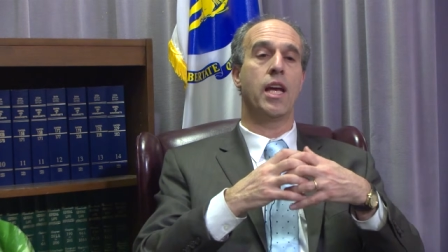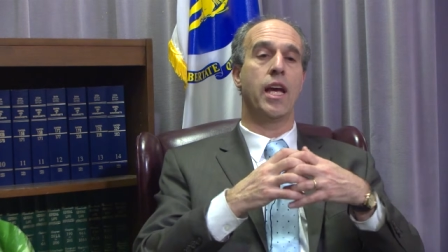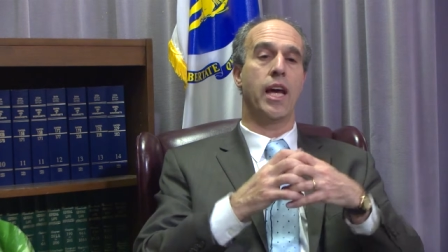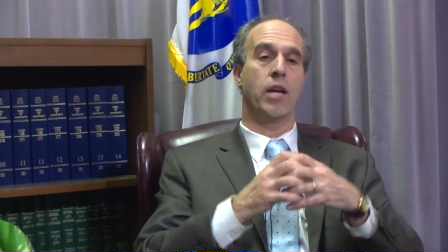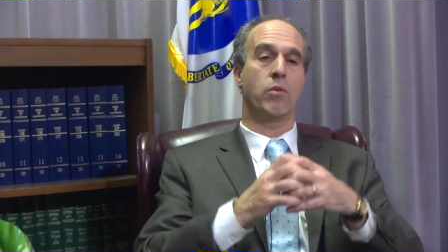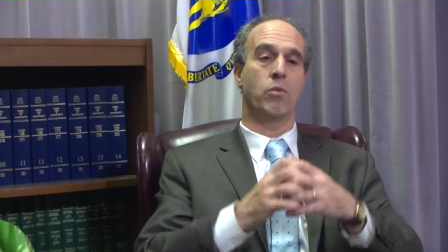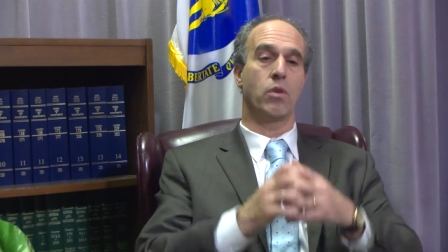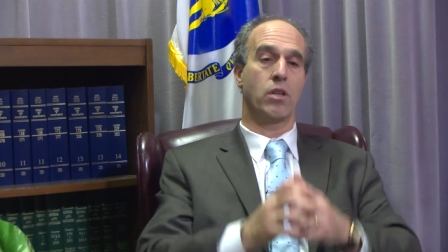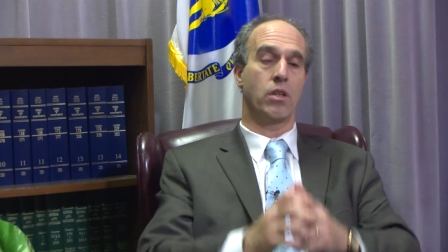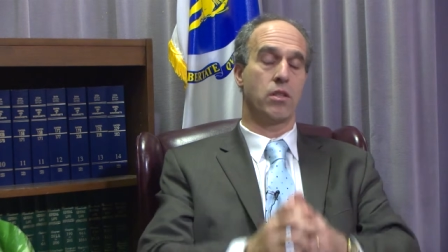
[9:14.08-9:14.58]

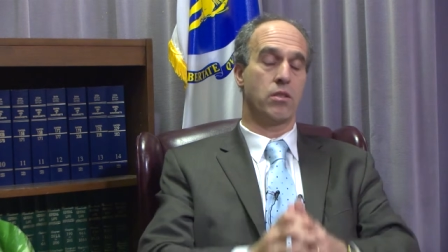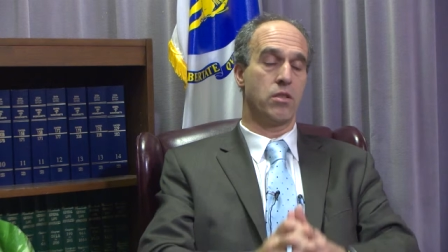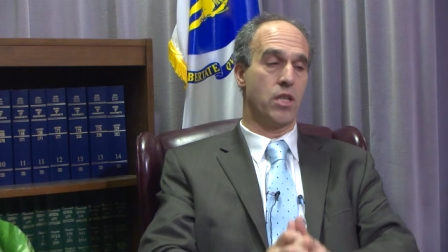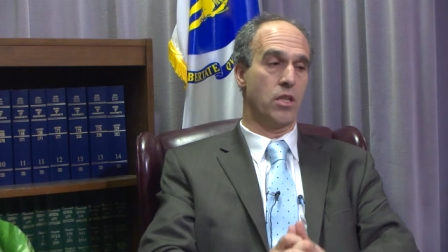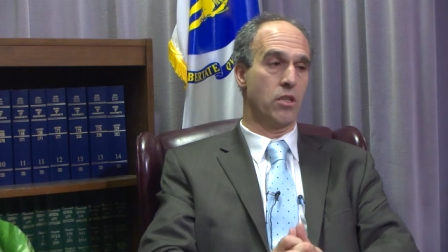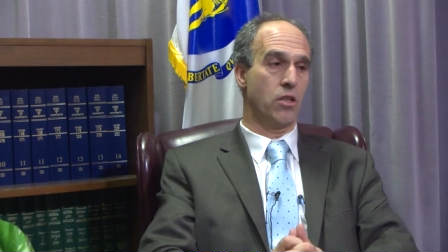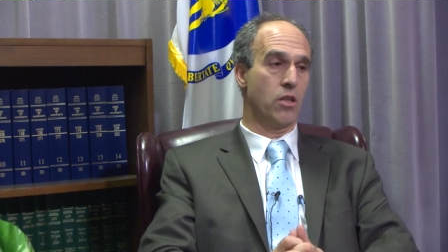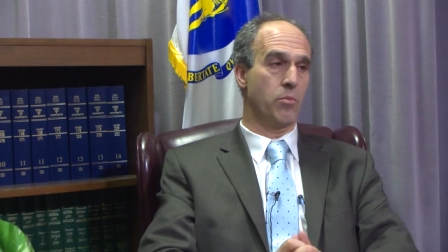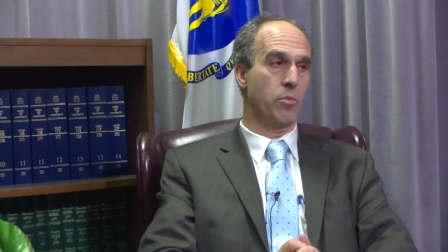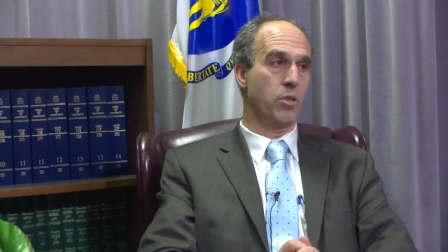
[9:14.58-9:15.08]
and we'll
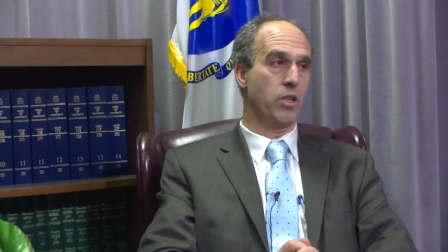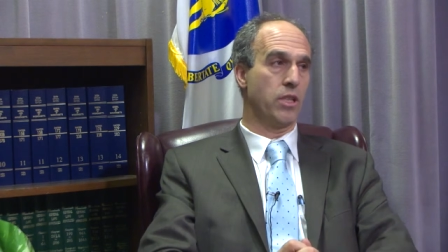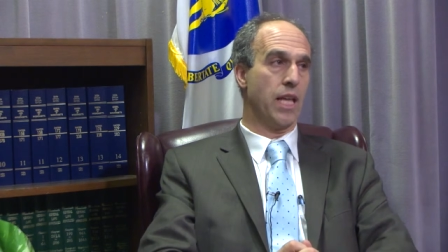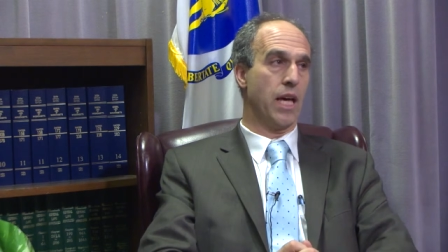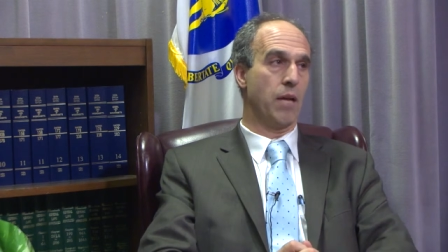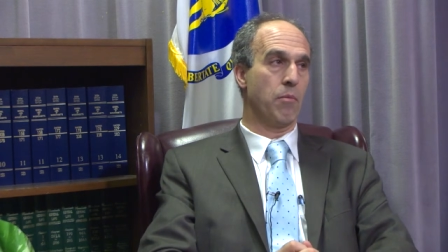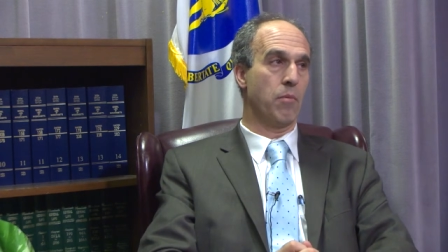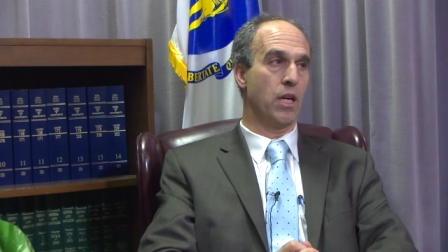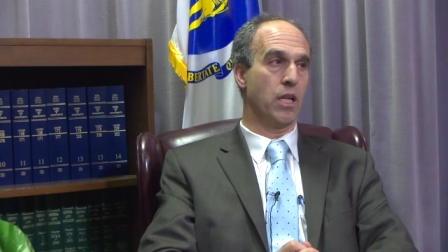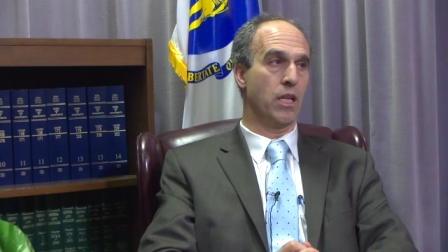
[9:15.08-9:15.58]
continue to put
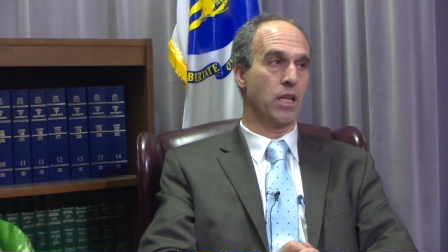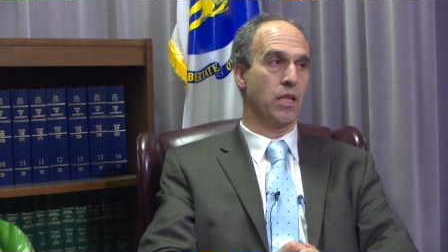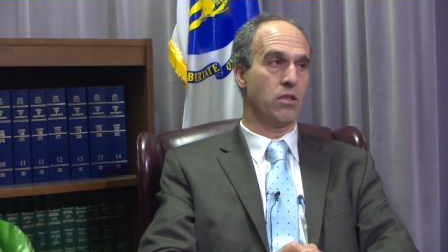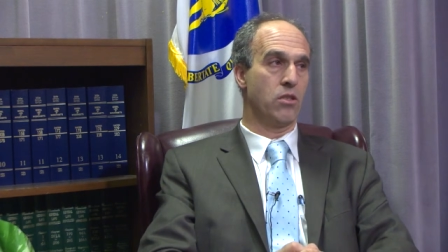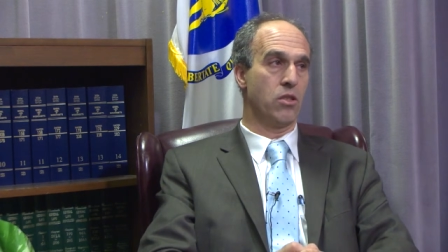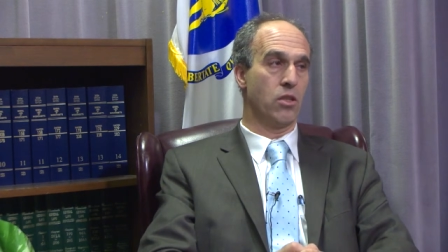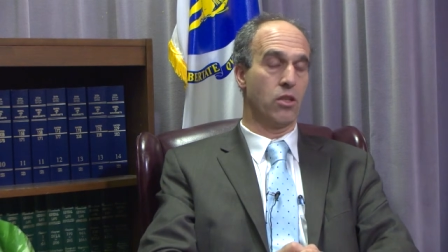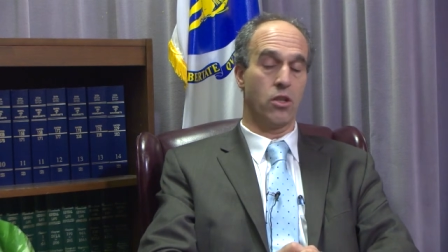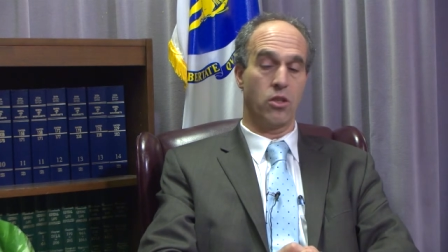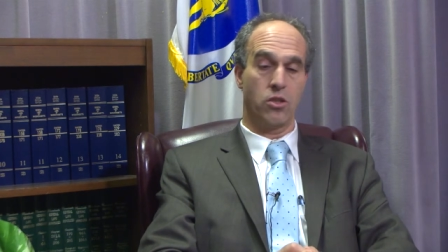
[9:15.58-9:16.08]
that money
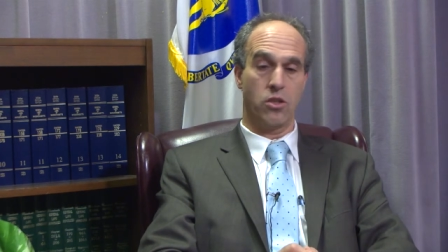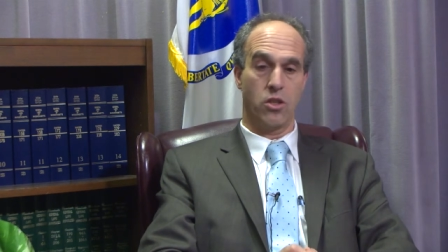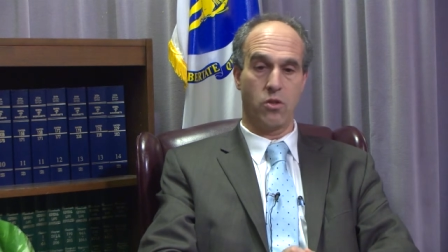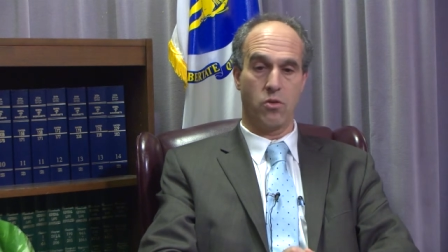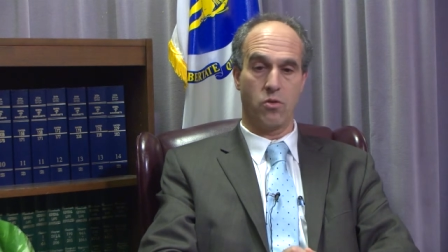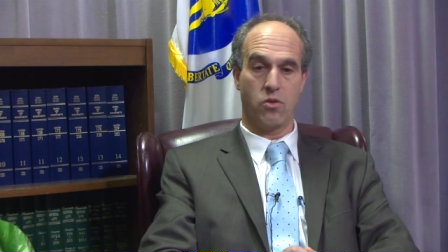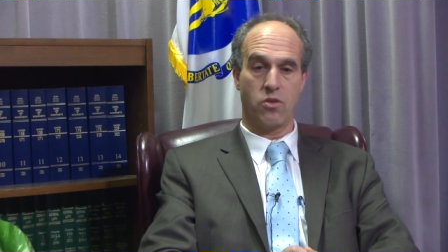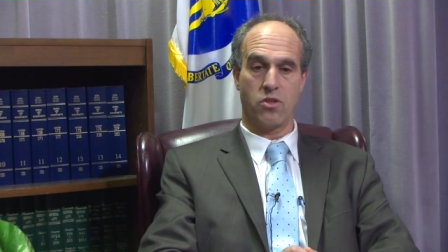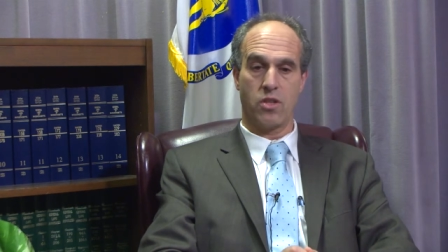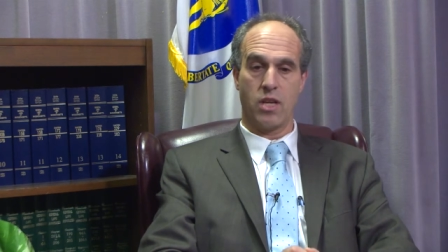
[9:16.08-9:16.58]
to good
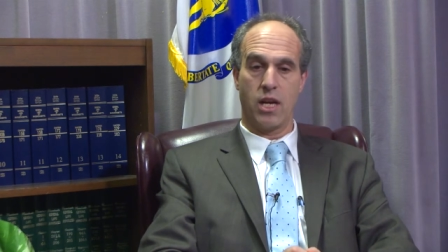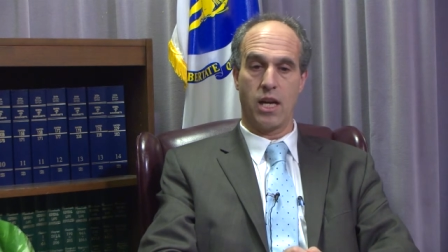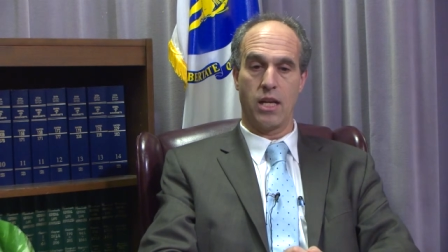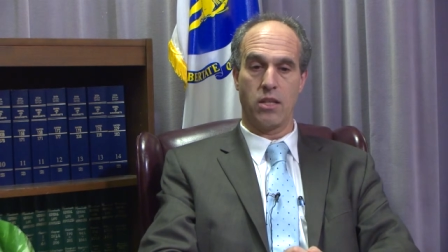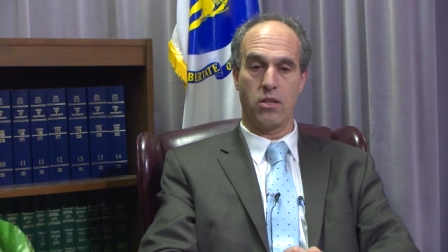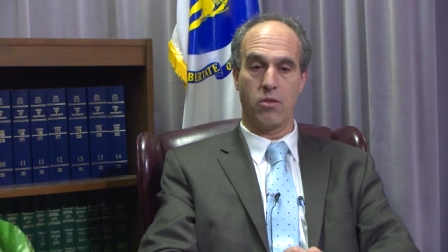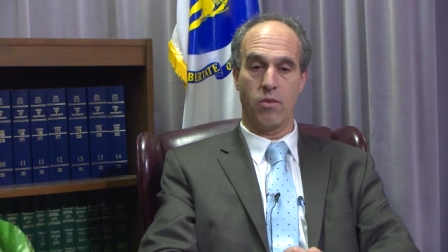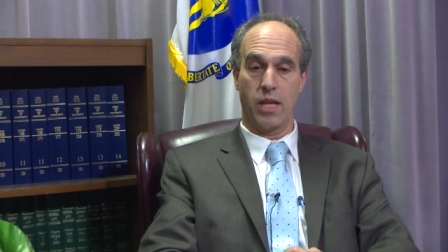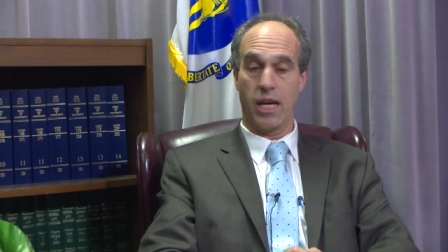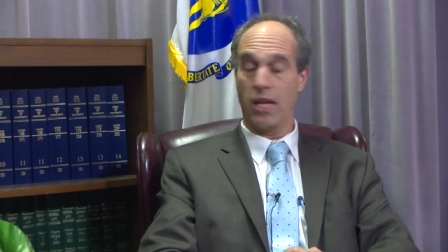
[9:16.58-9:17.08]
use
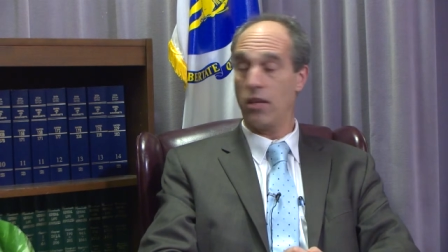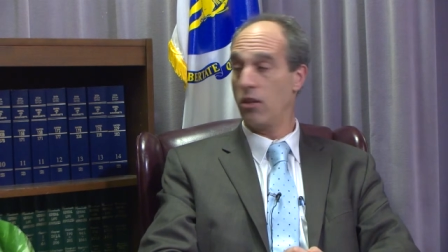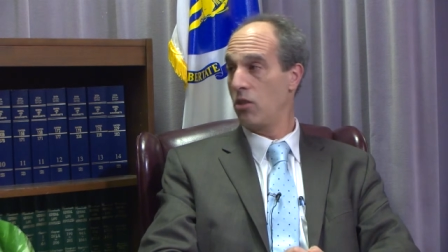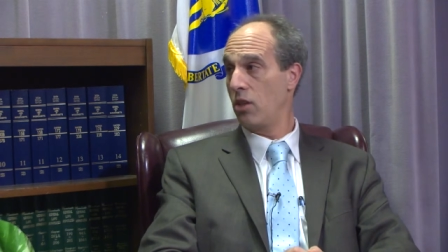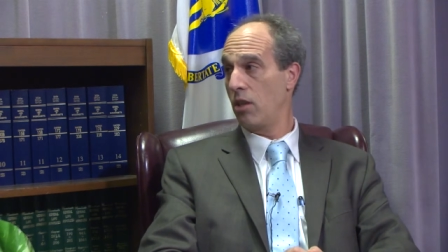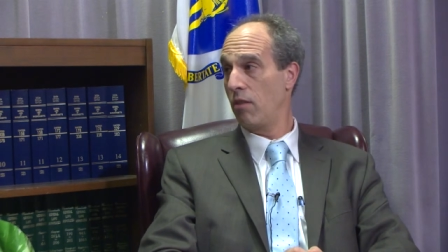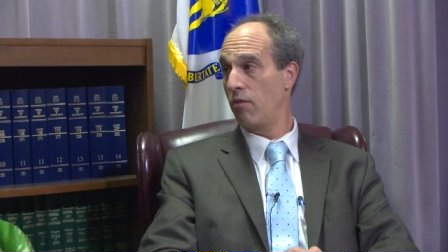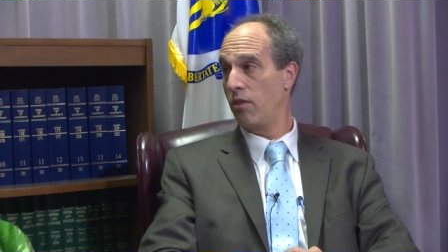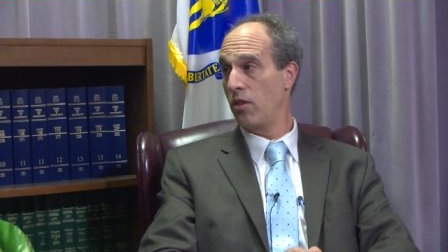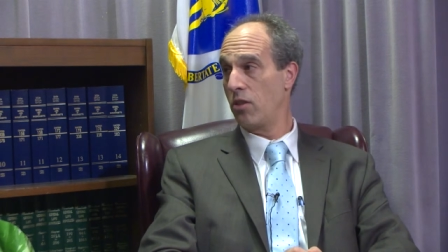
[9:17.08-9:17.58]
doing
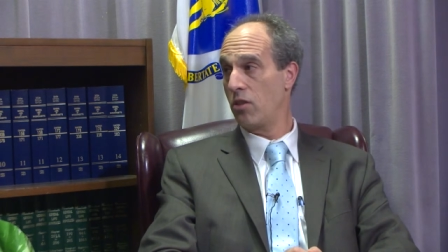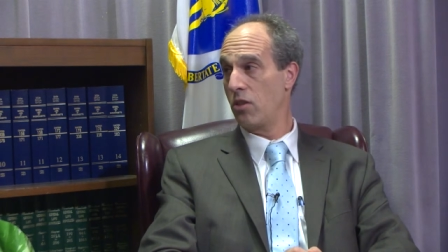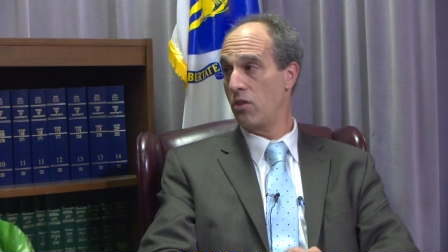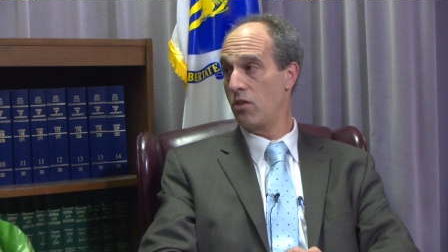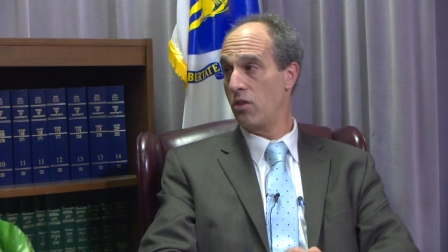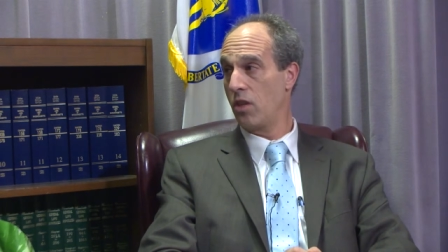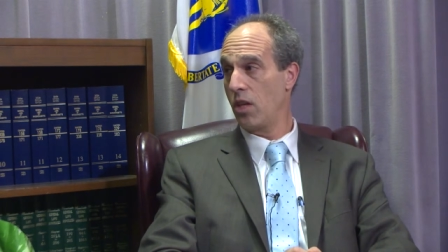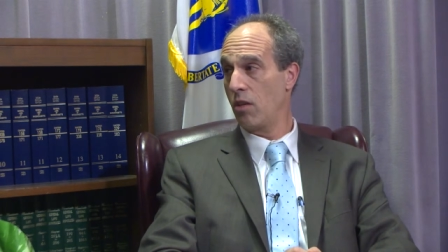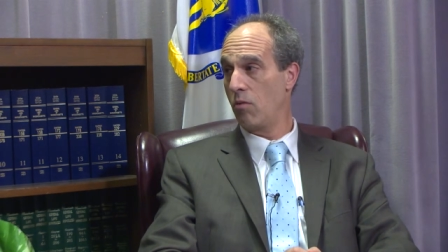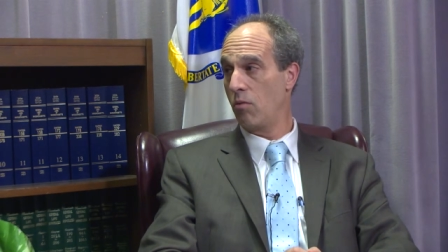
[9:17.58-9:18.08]
energy
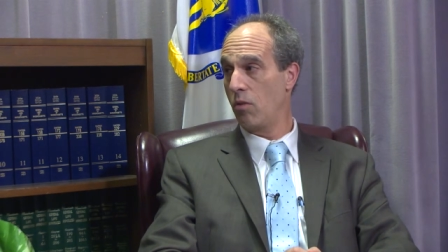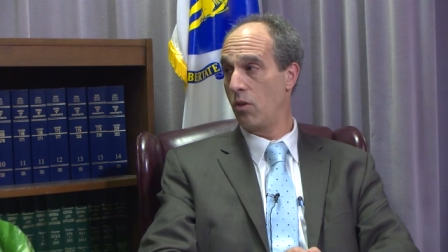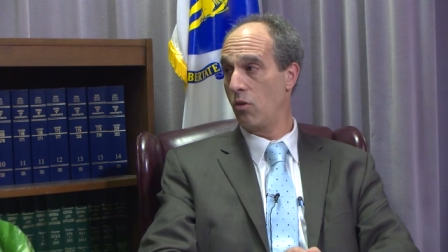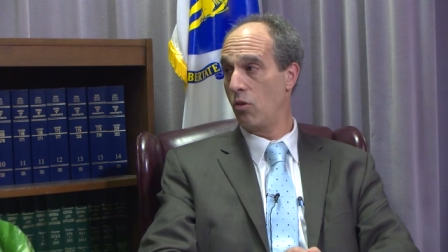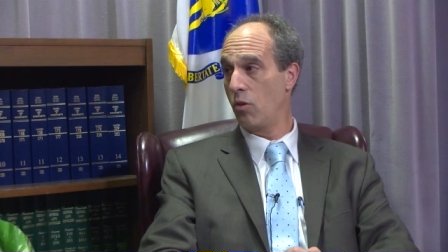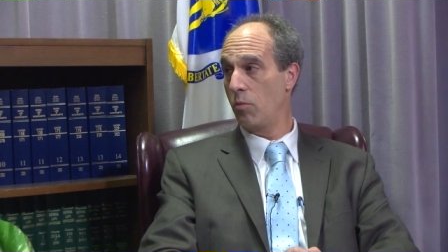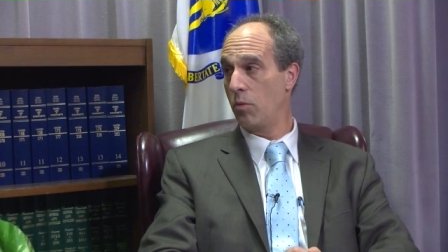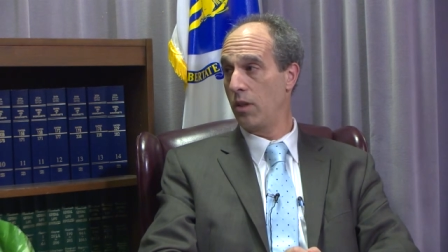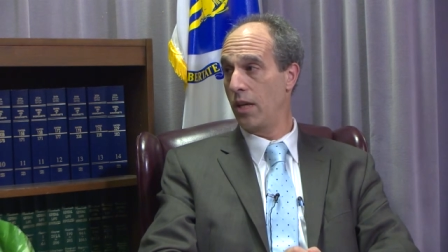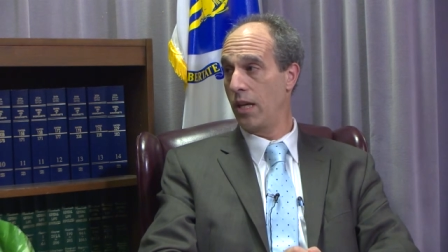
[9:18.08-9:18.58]
efficiency and
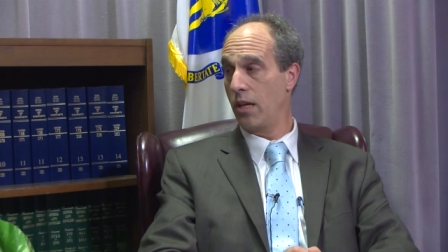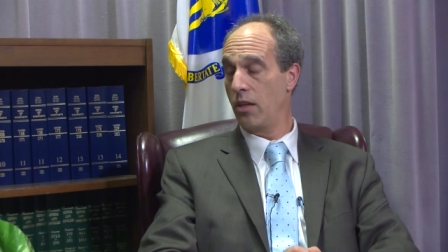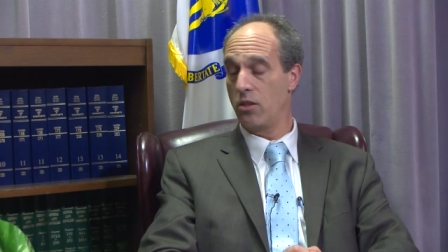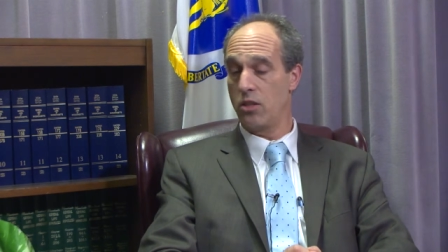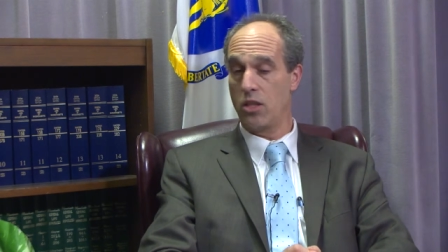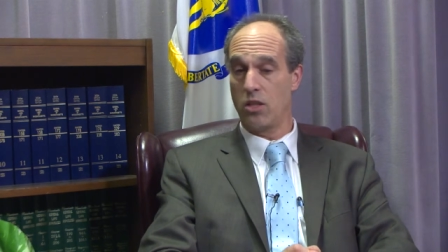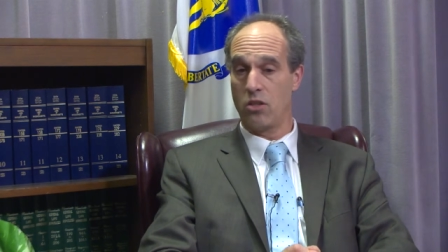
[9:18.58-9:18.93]
renewable energy.